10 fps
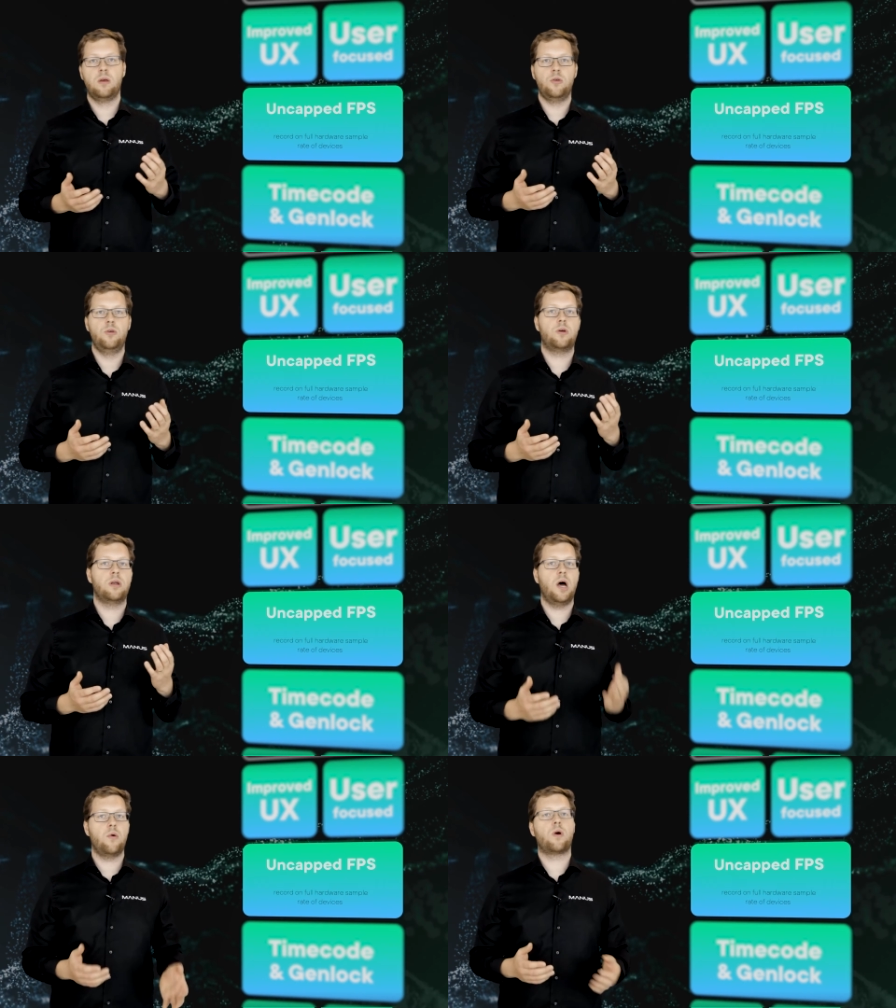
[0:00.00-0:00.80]
You can
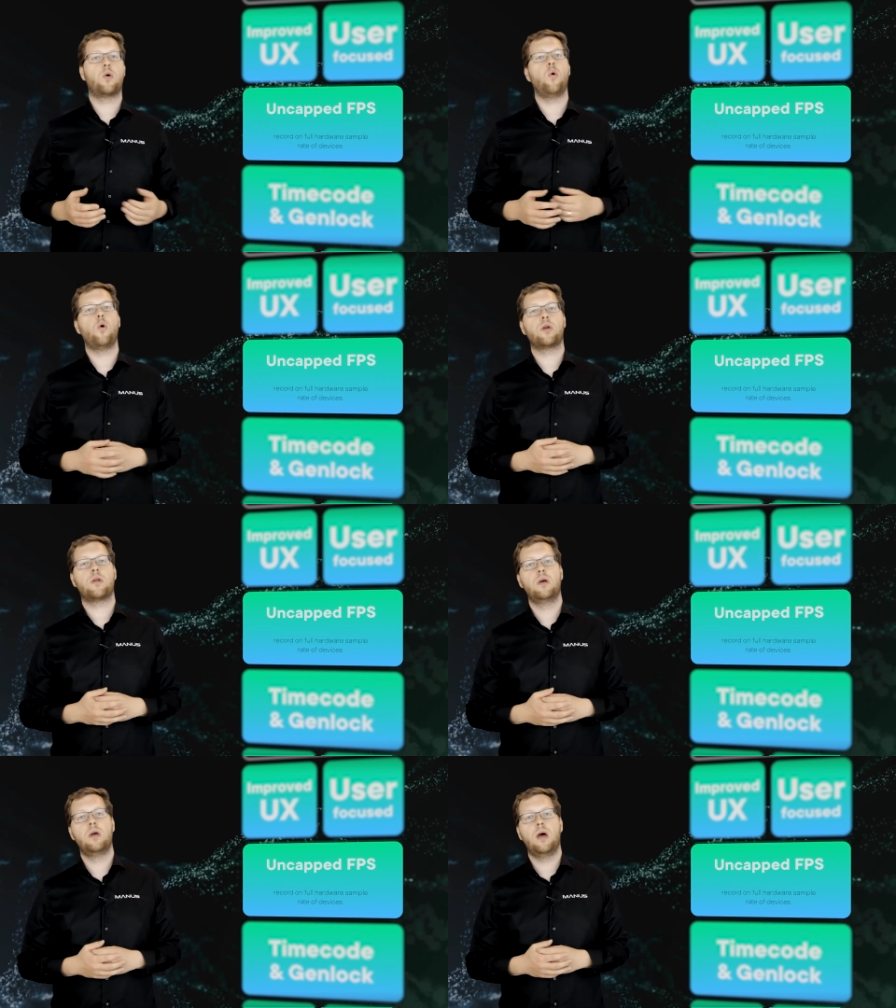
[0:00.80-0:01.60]
now record
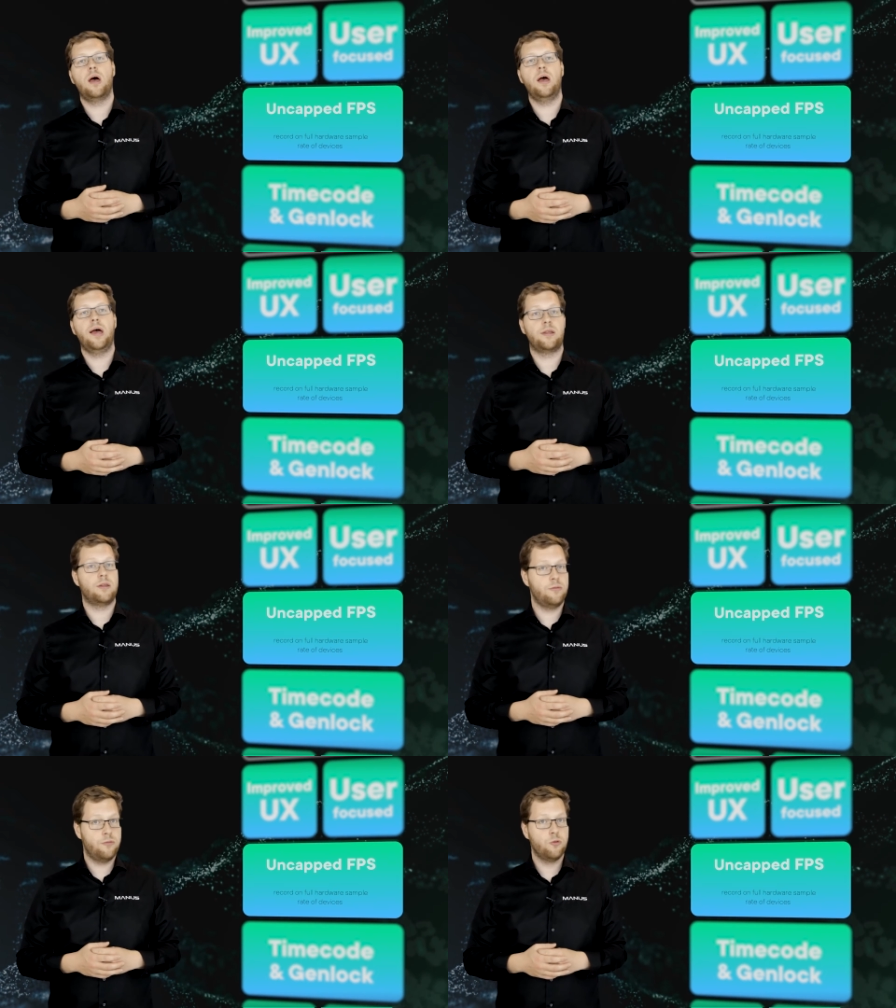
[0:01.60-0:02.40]
at the
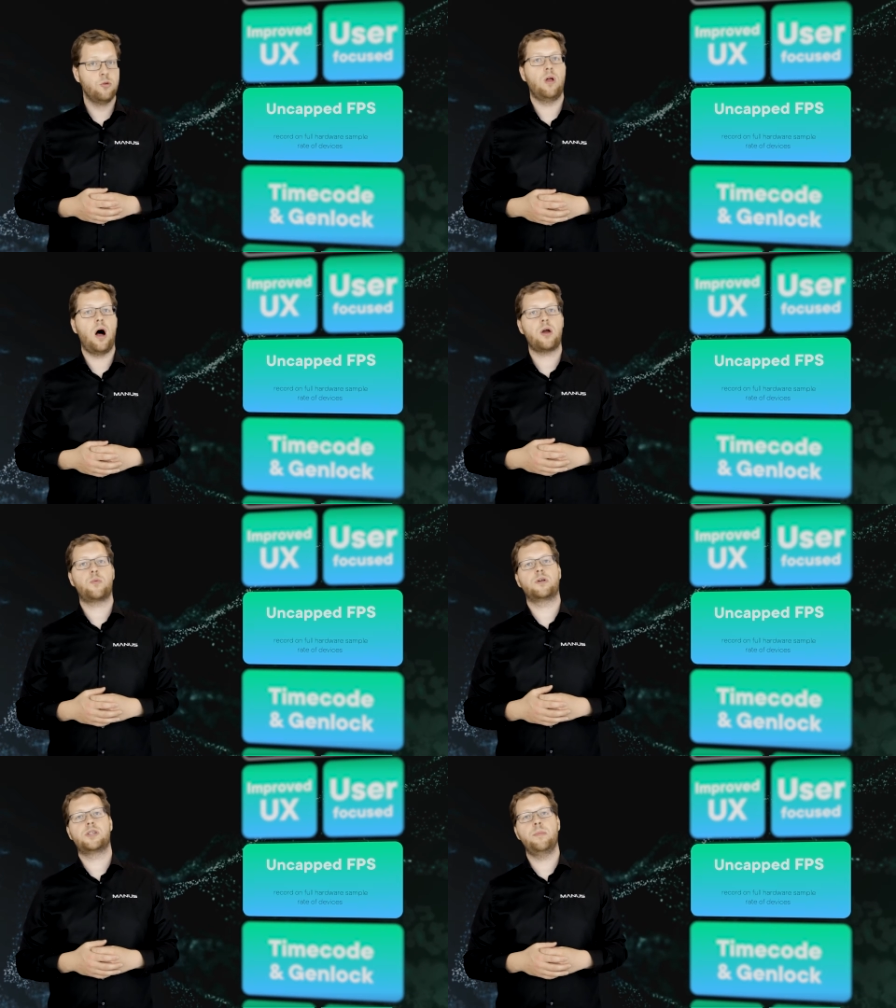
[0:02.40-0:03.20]
full
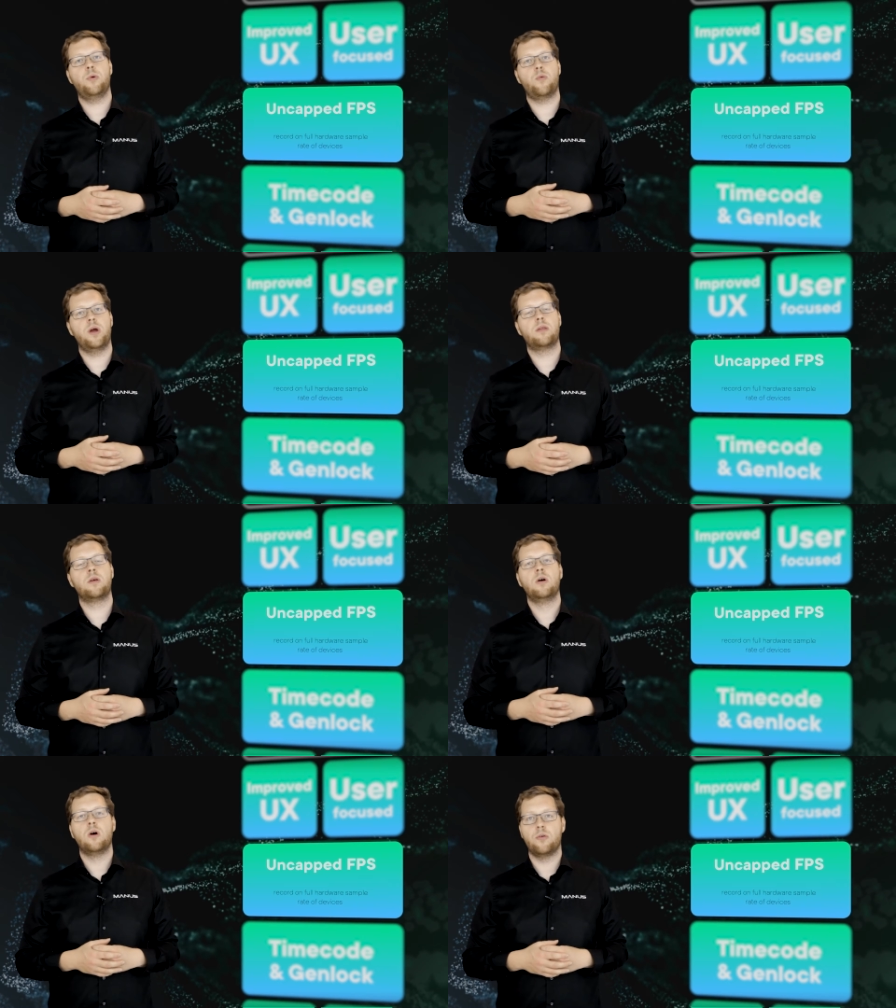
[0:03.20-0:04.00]
hardware sample rate
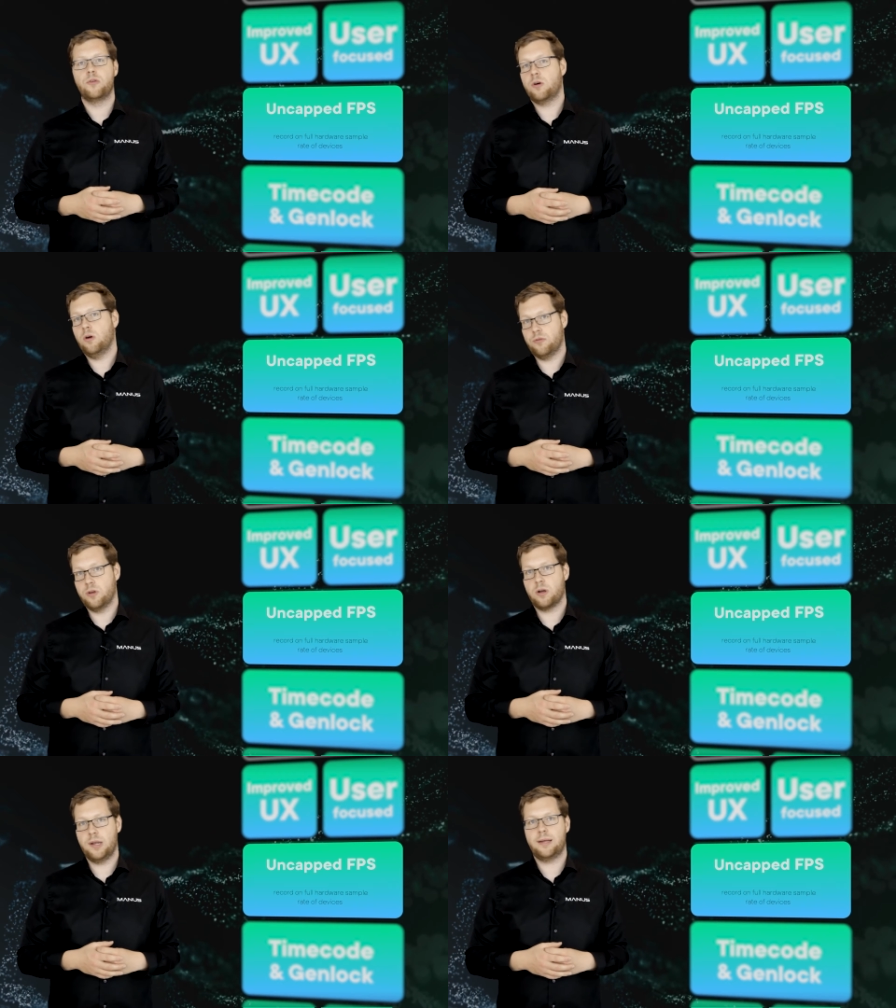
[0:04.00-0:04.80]
of the
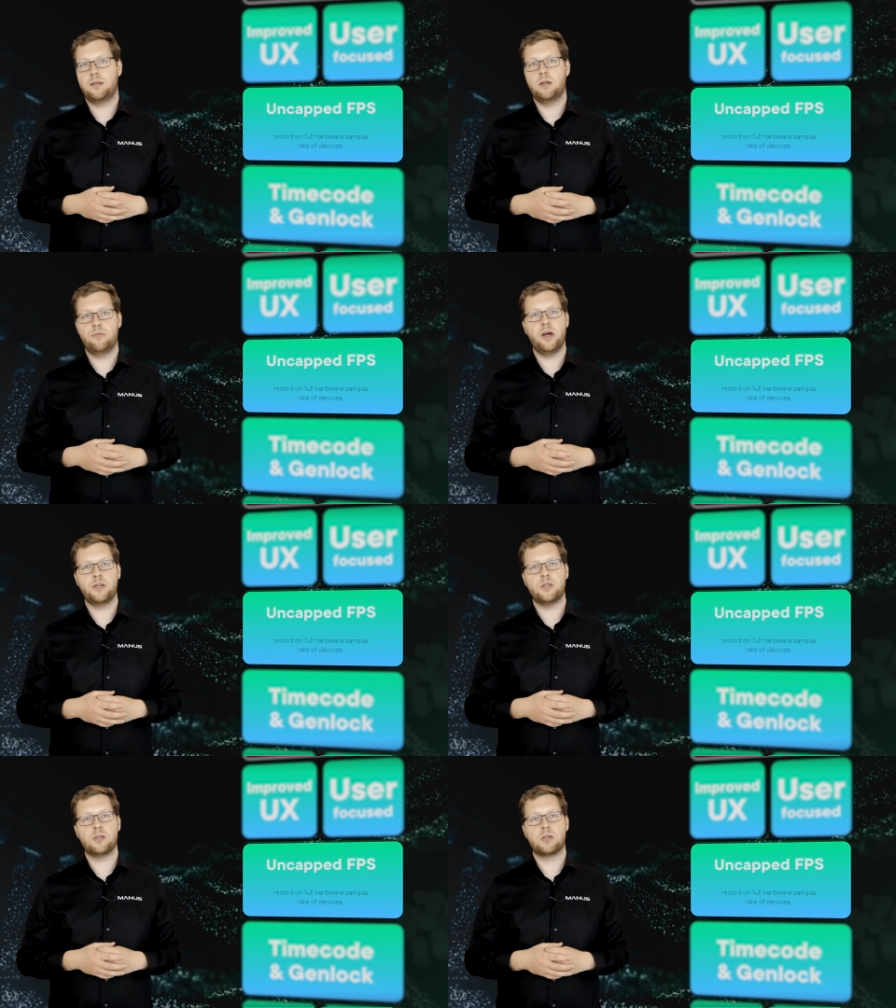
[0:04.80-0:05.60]
connected
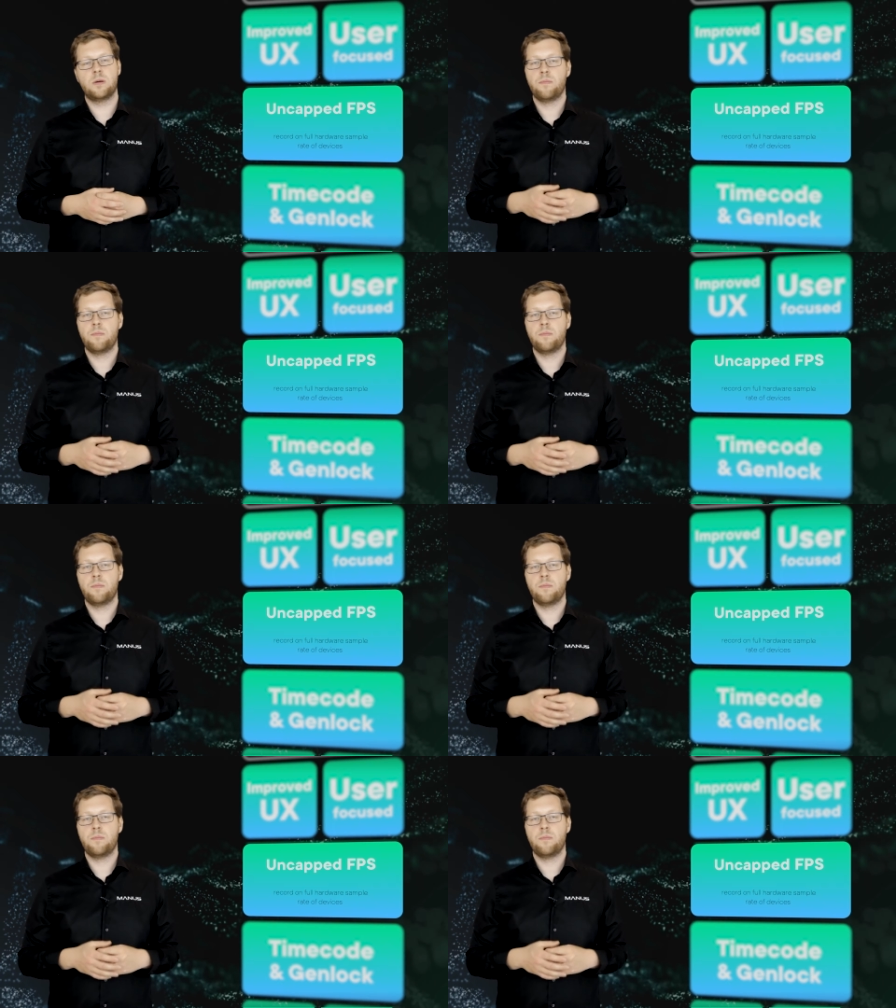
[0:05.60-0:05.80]
devices.